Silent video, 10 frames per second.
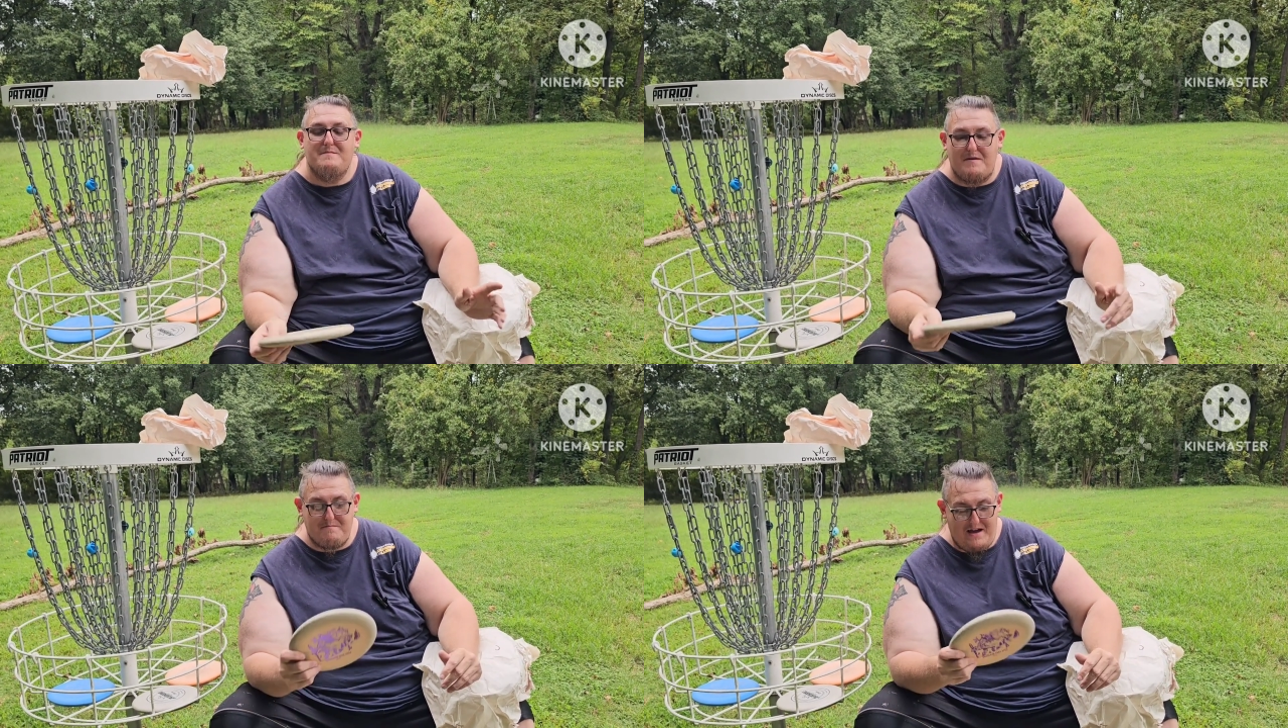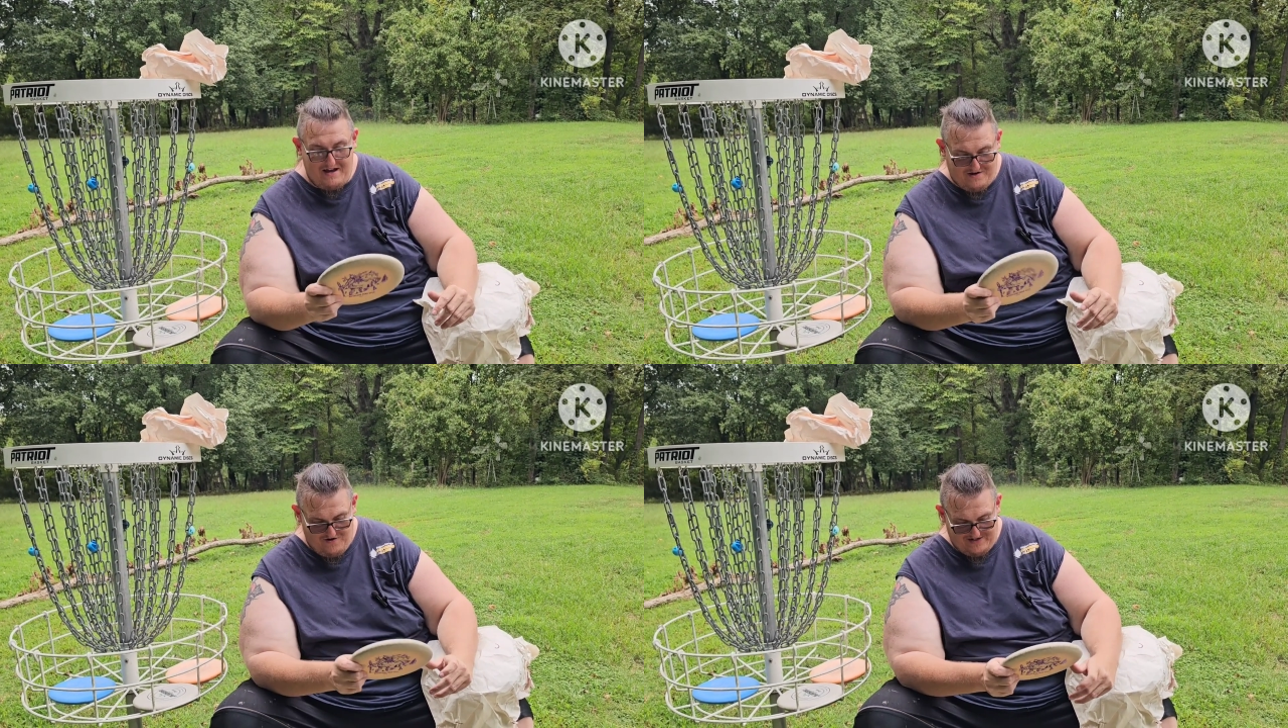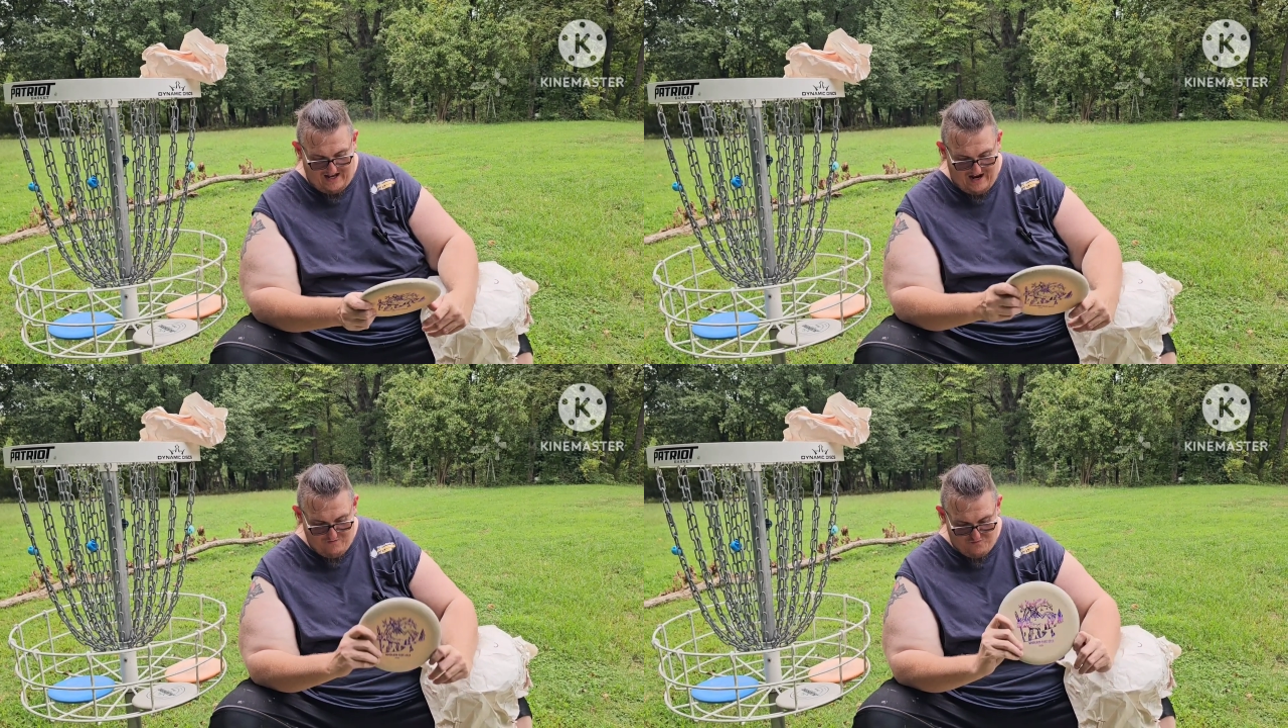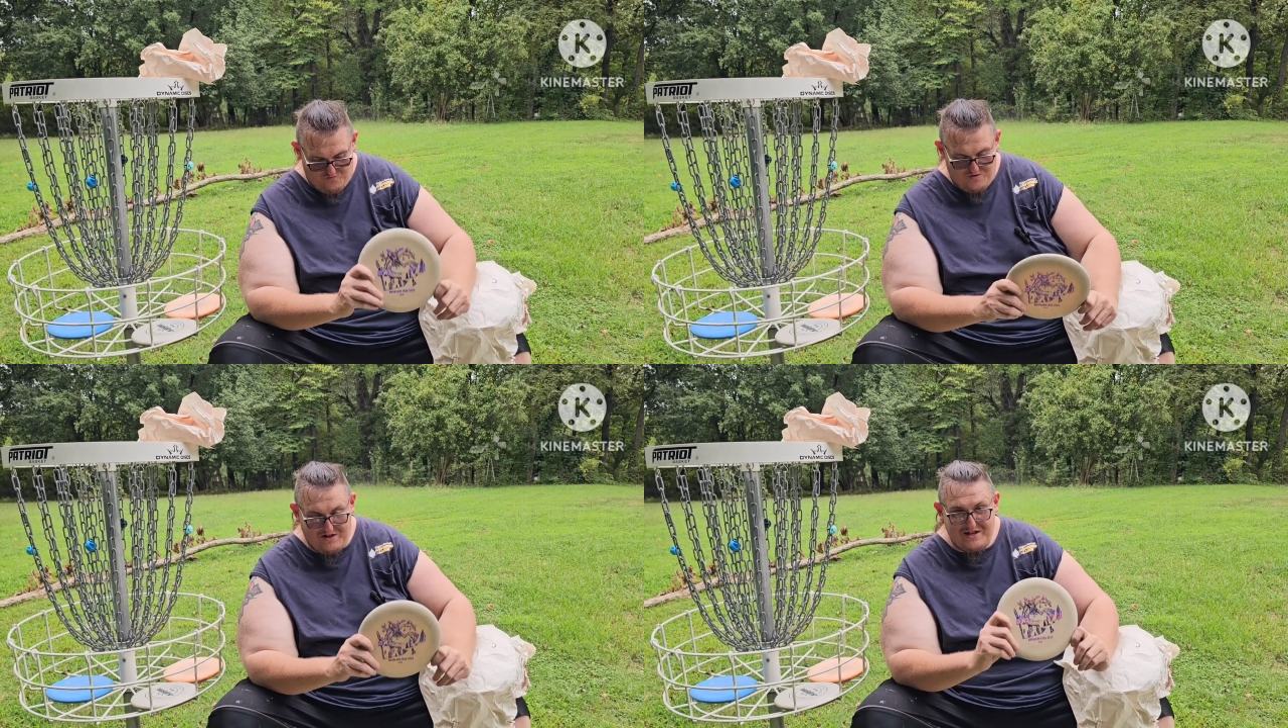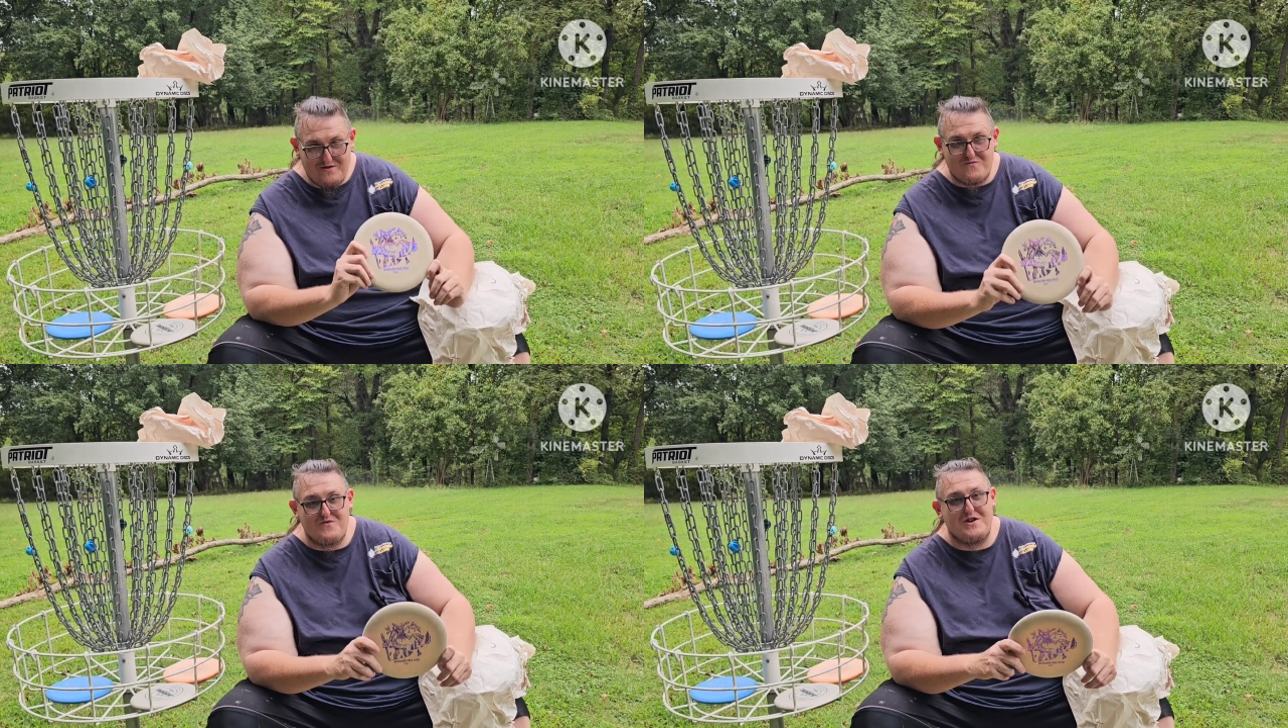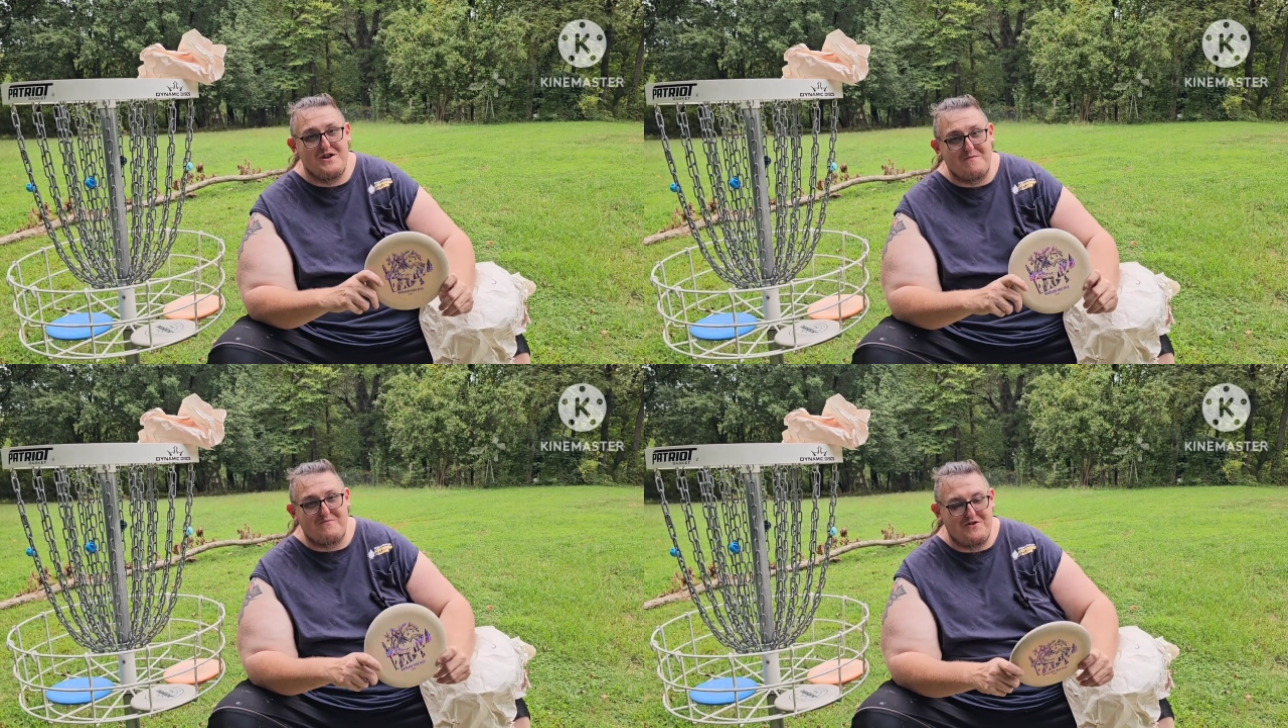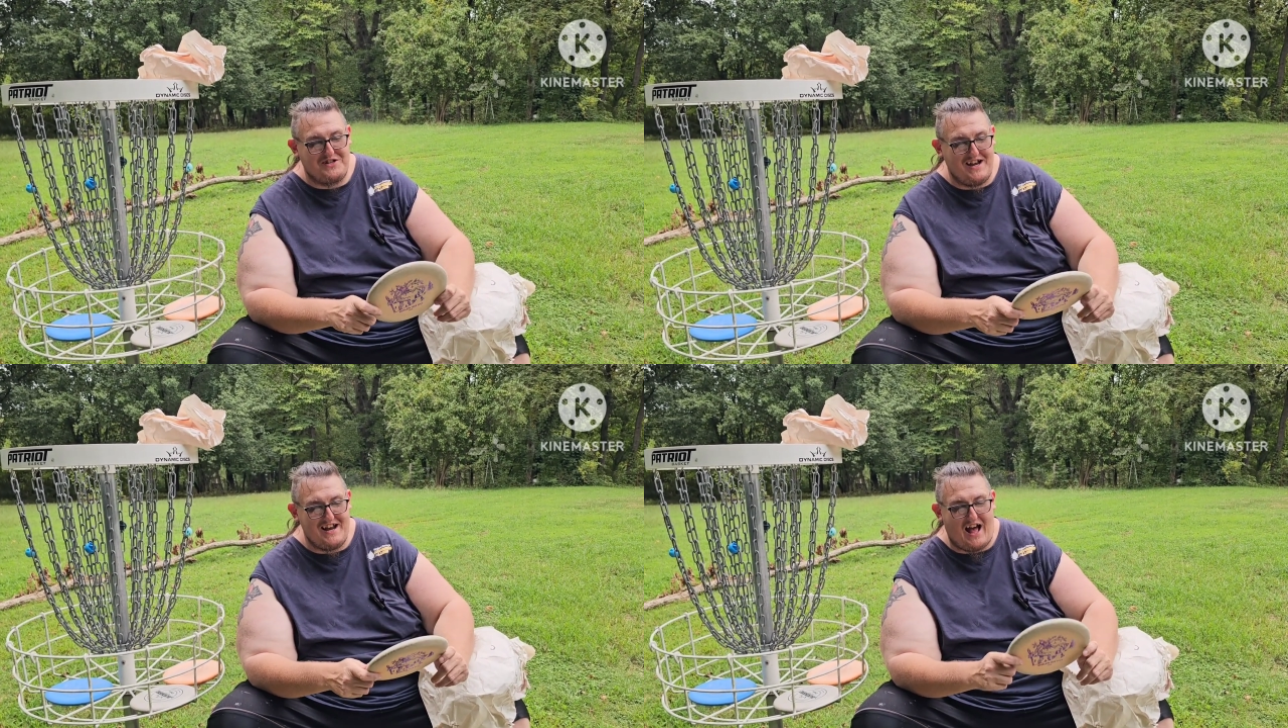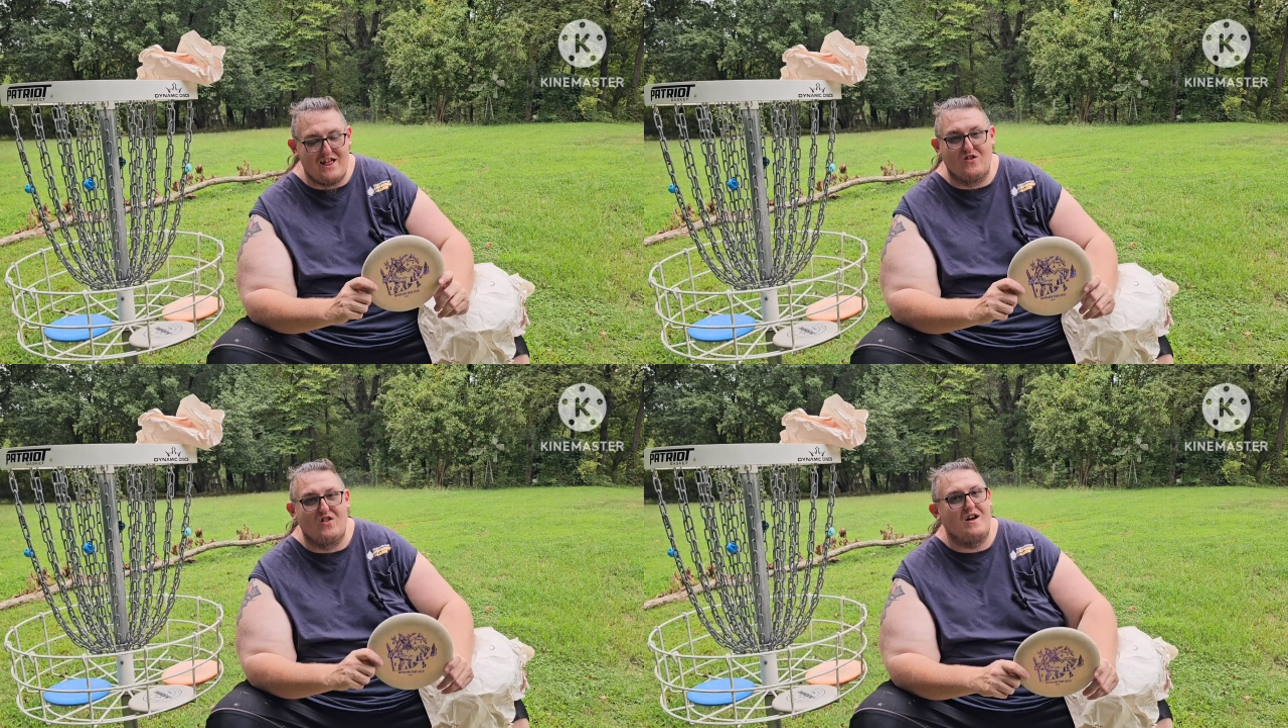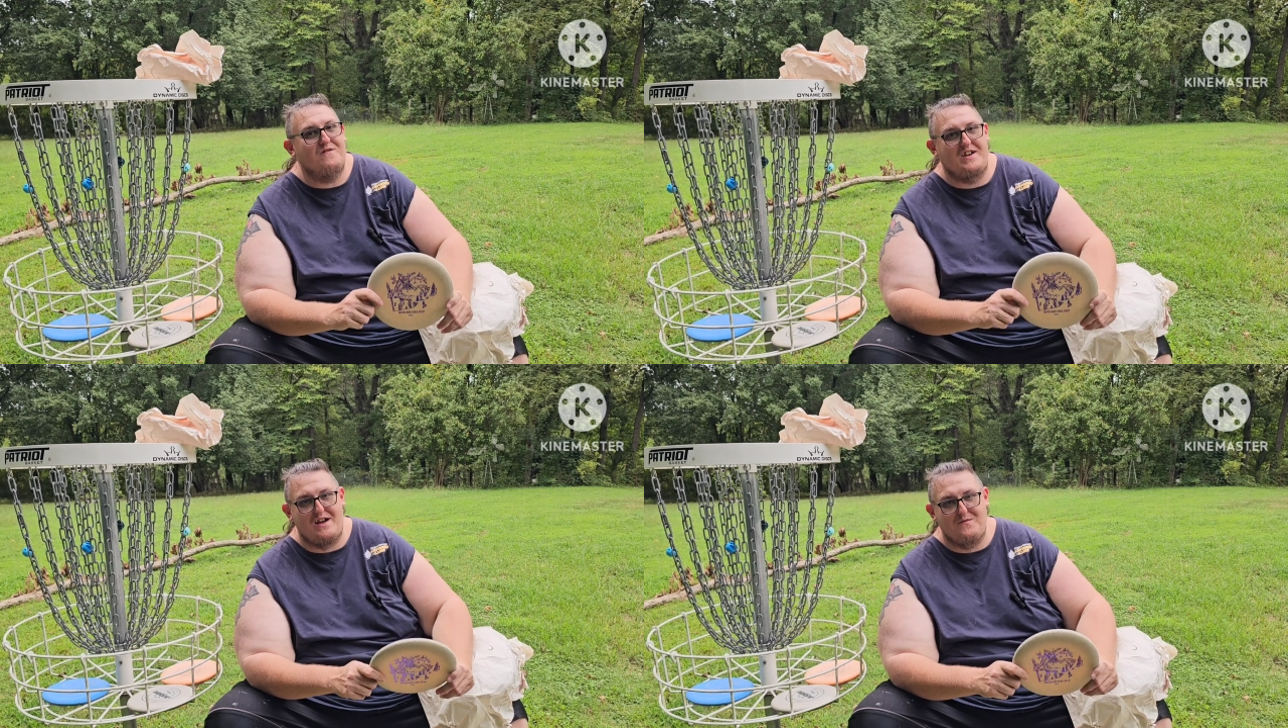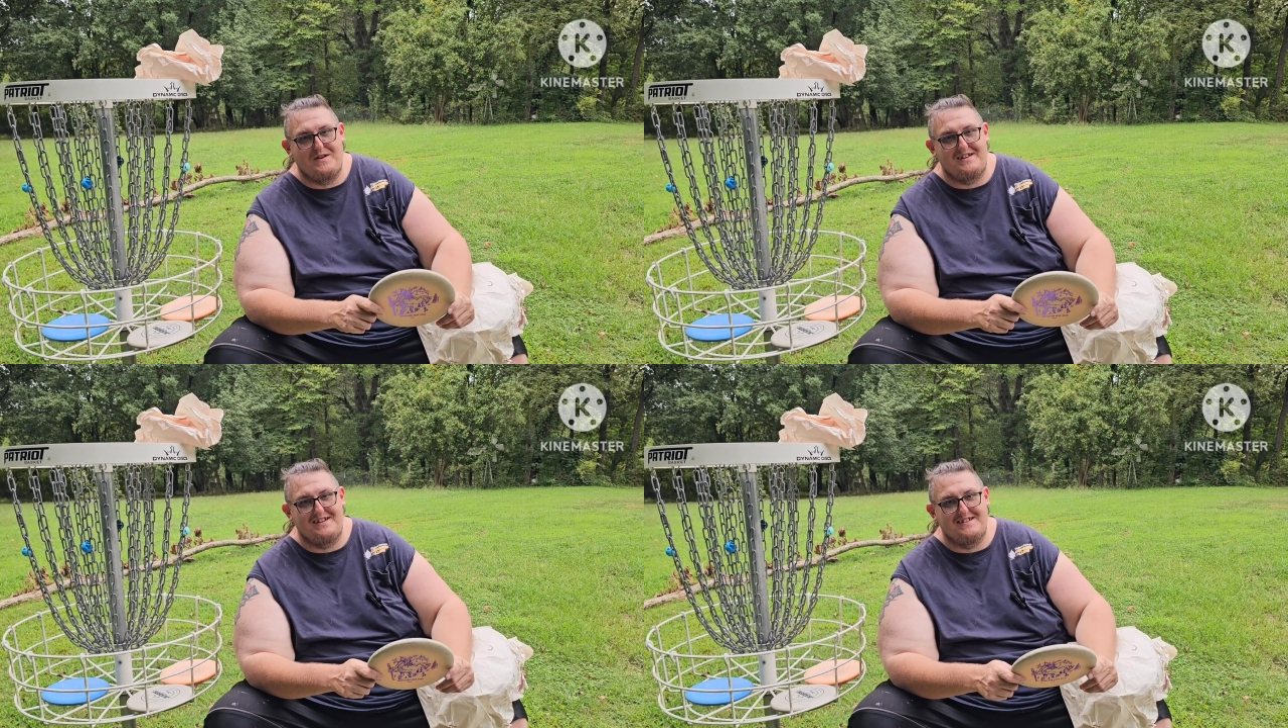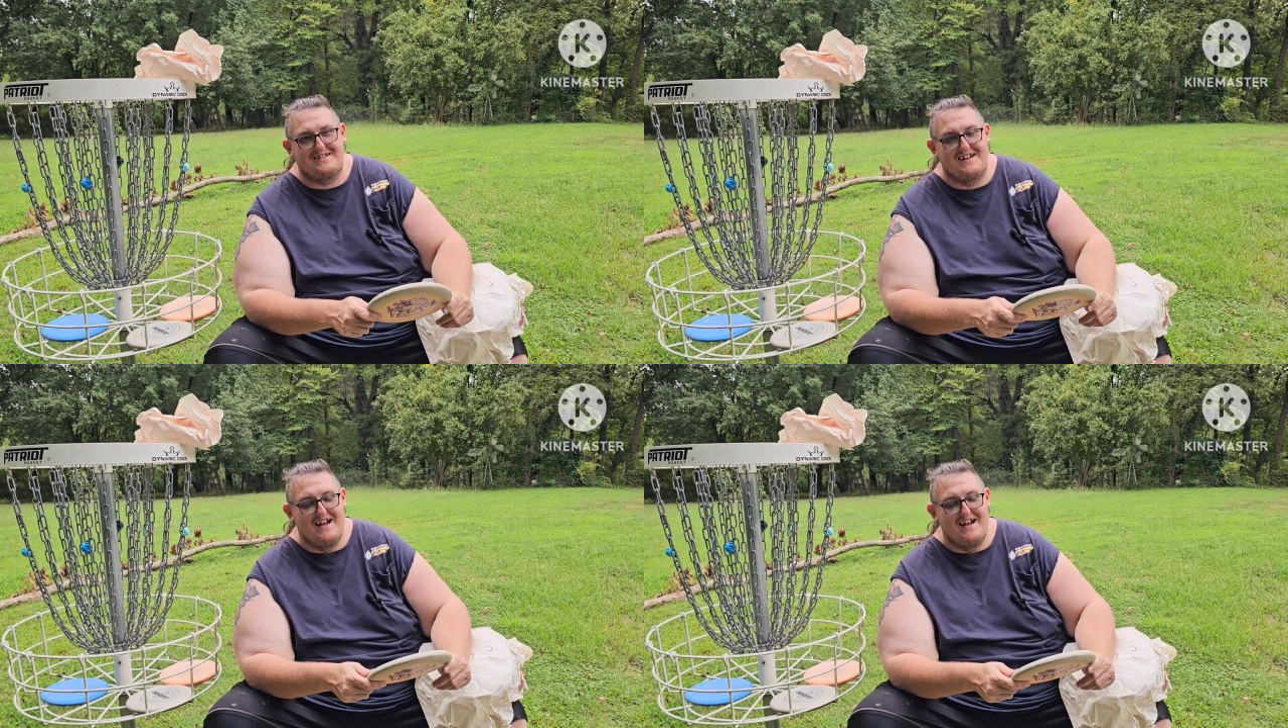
But man, Chris, I really, really appreciate it. I love Gateway discs.